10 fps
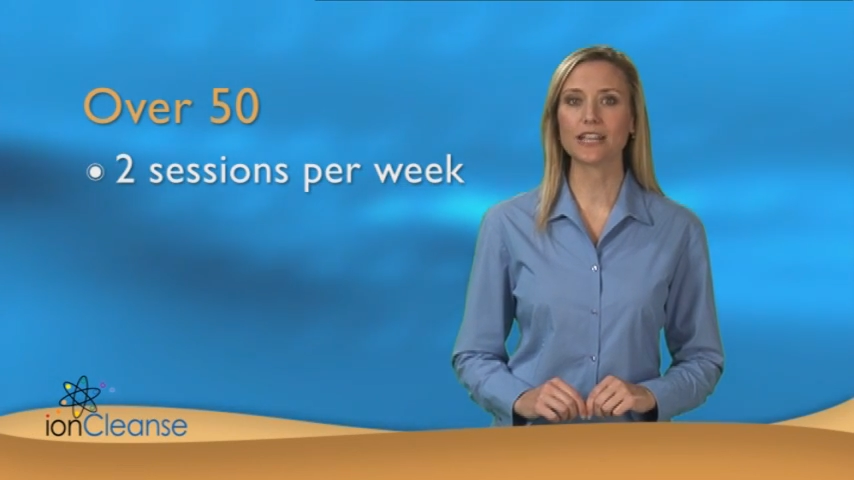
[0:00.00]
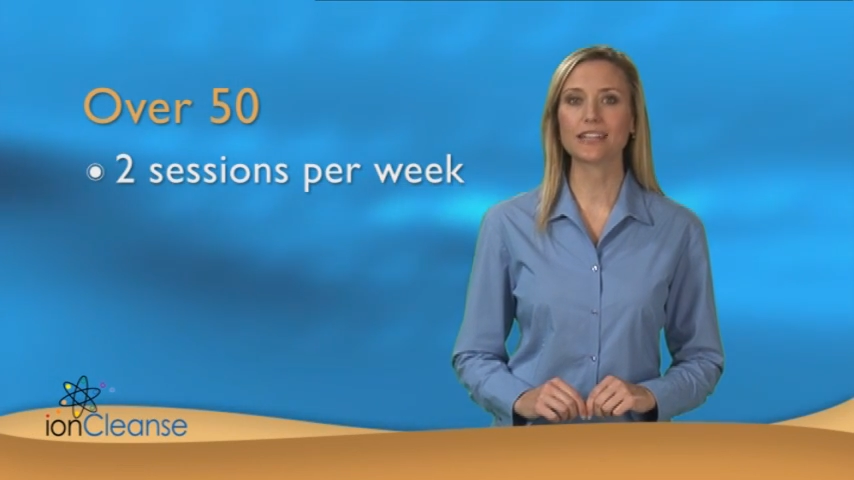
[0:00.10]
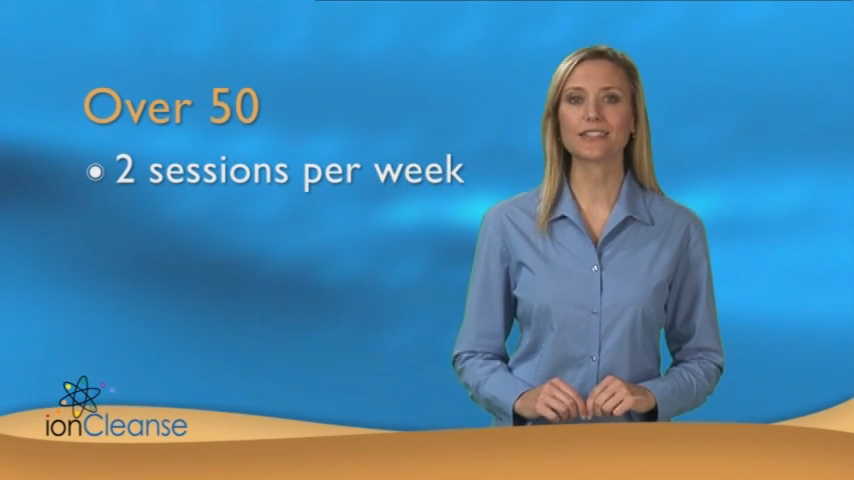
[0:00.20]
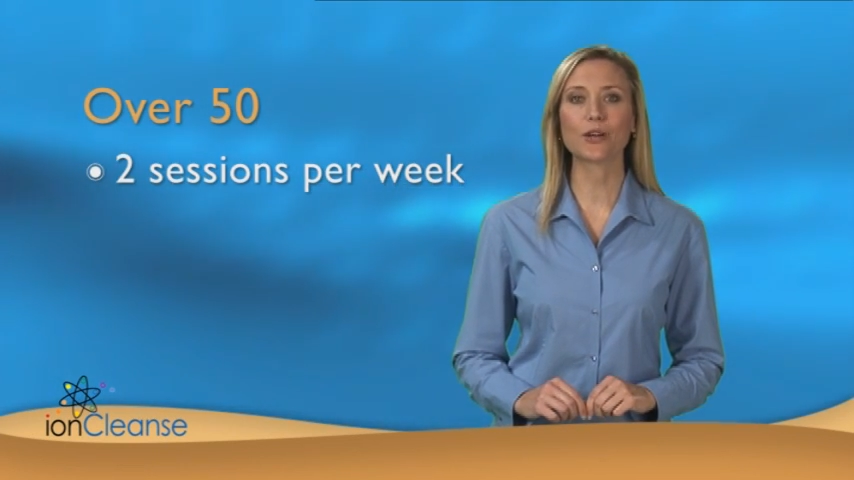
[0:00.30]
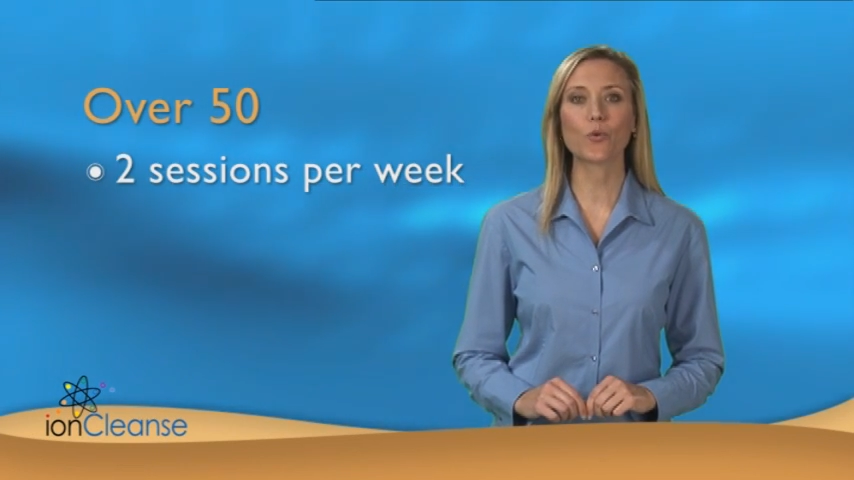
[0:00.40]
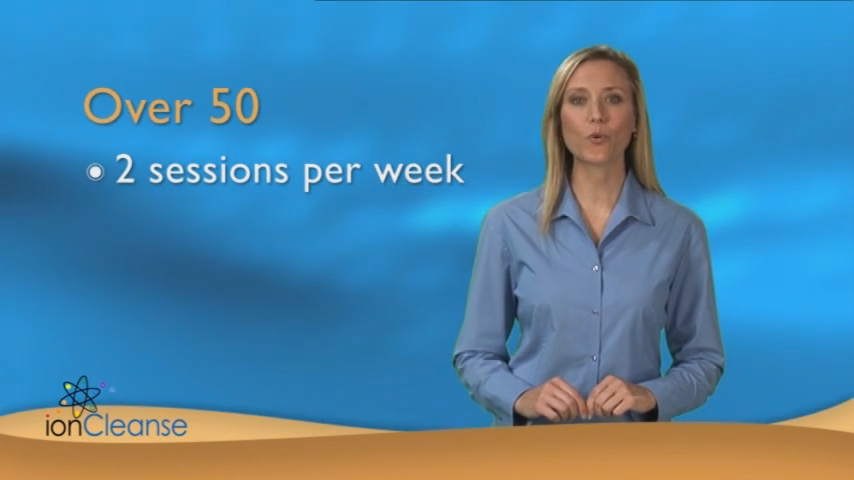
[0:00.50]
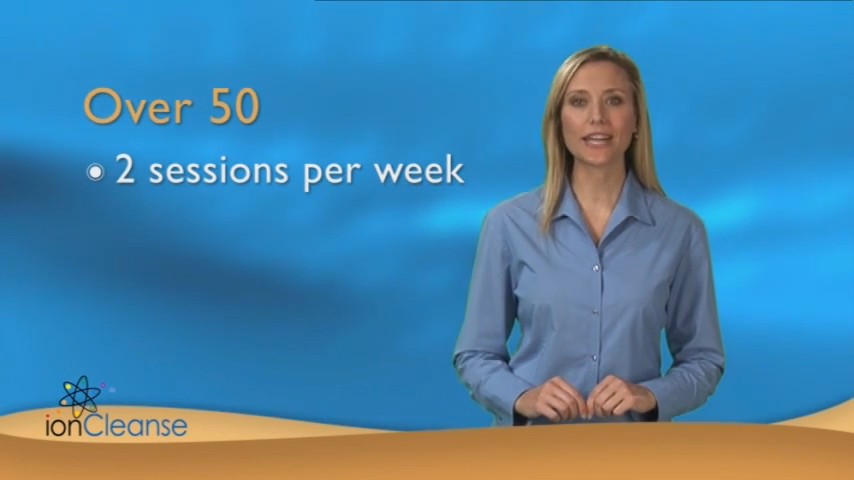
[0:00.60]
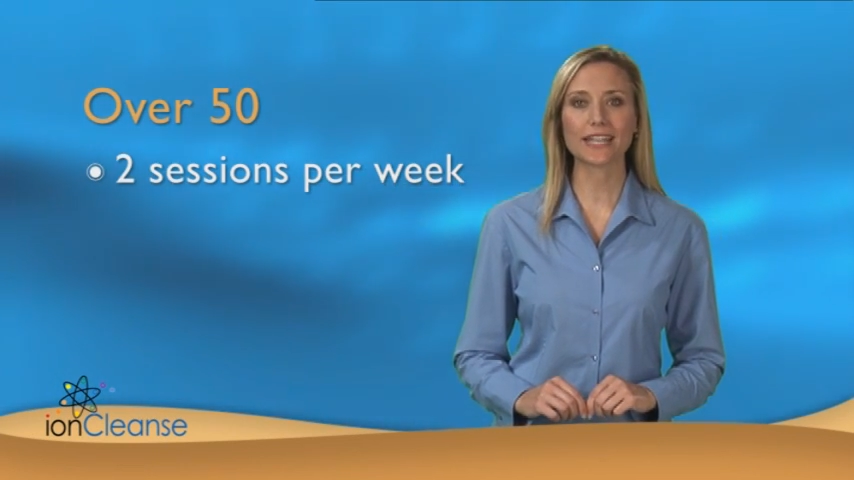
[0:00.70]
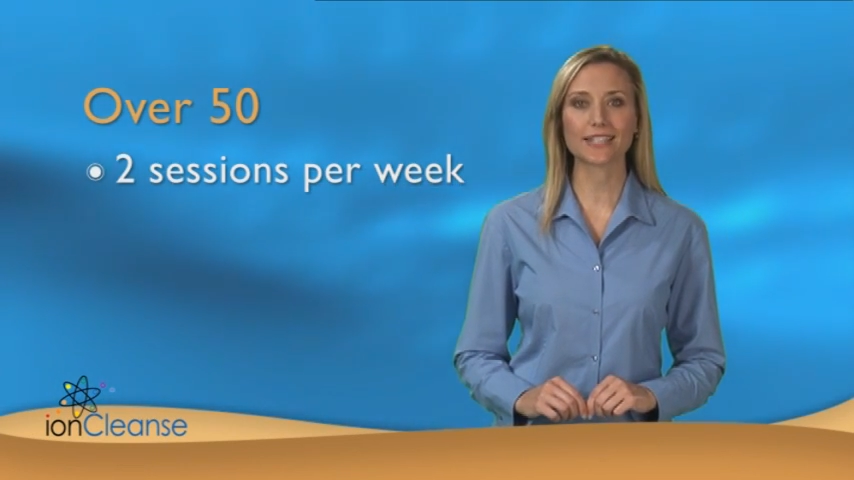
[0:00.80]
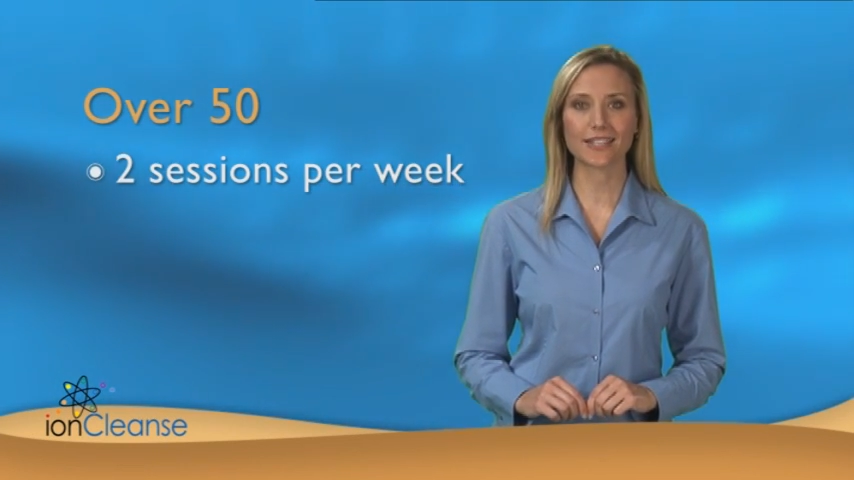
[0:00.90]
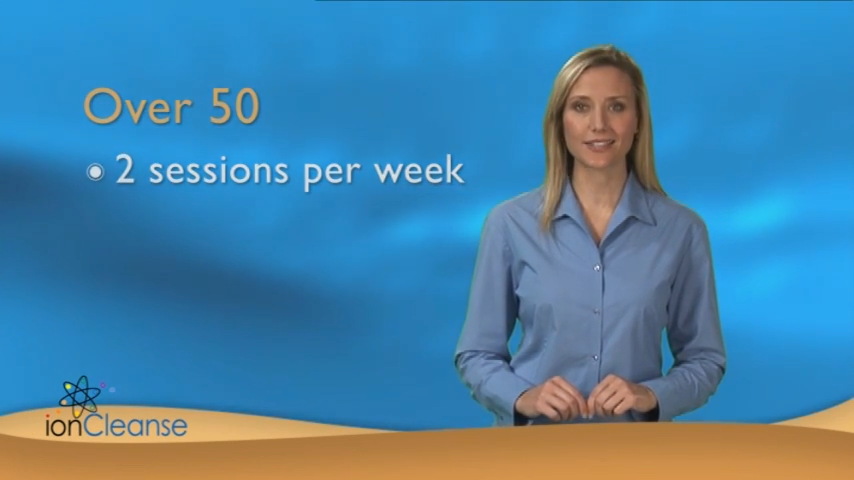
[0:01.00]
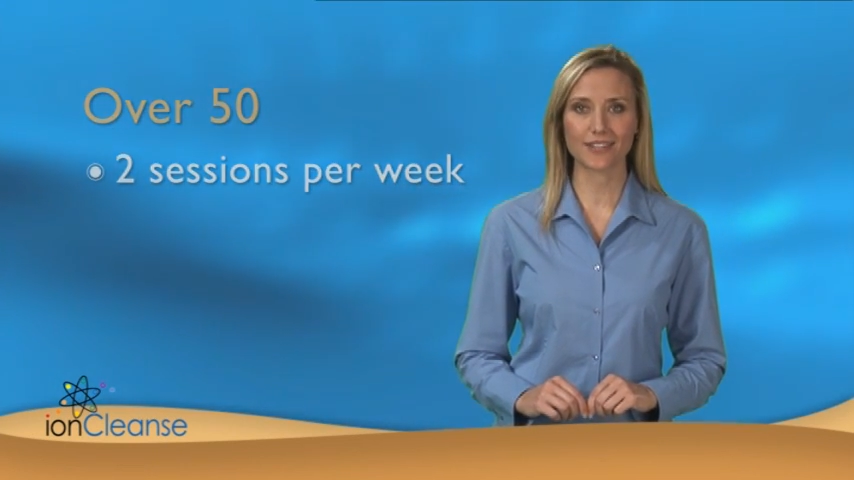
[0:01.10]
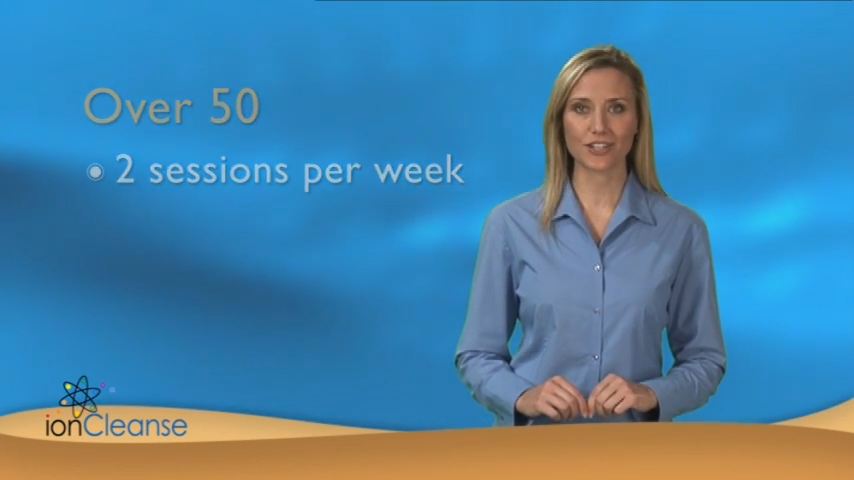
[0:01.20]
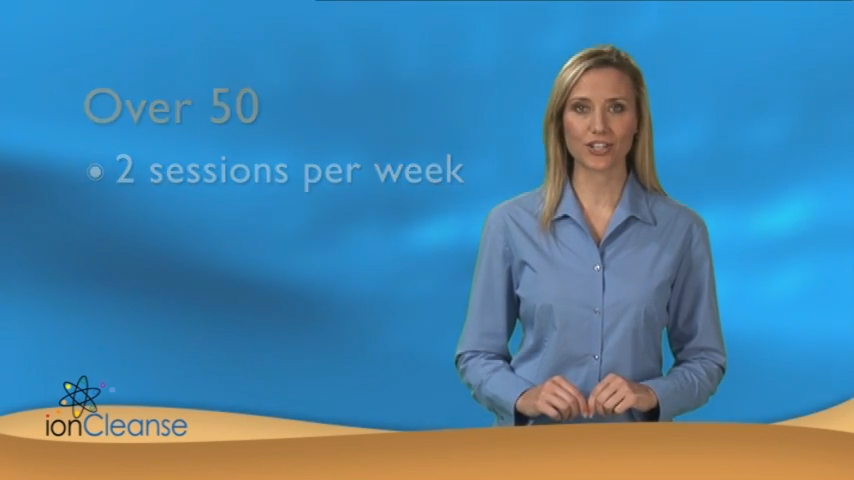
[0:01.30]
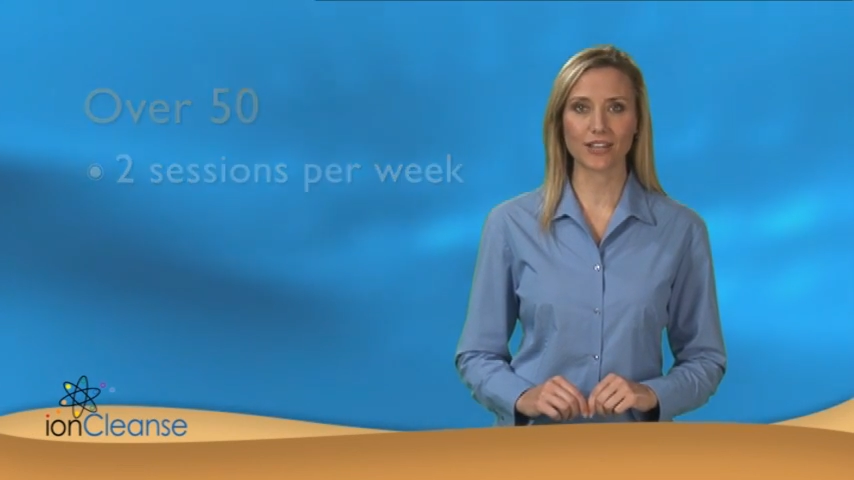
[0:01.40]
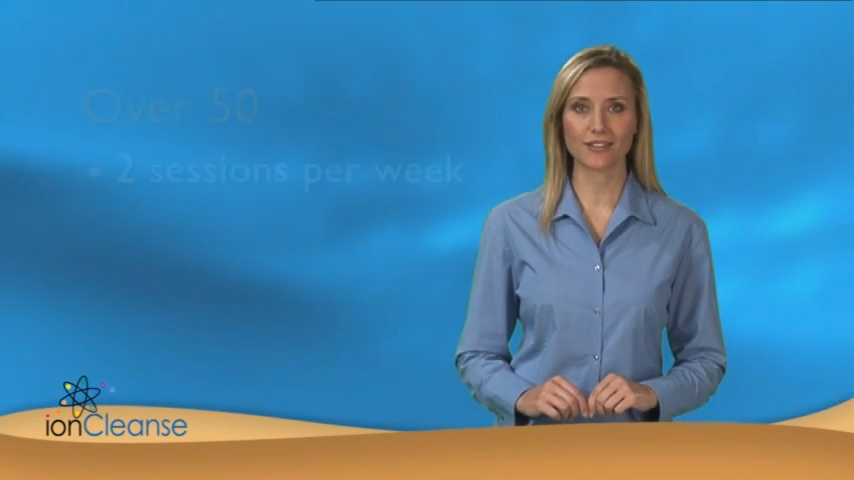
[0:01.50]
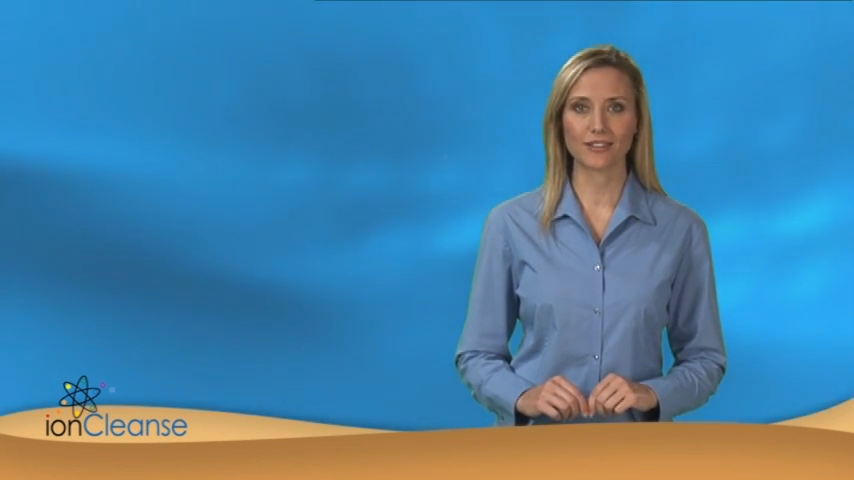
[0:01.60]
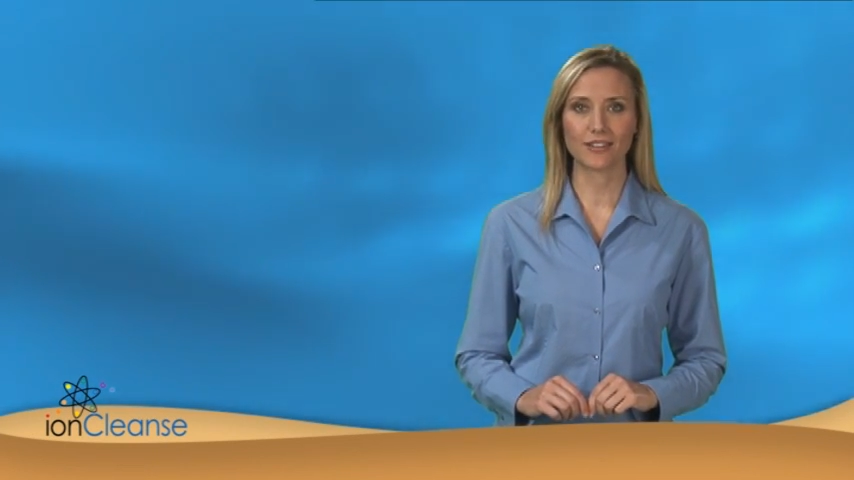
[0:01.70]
is in a weakened condition,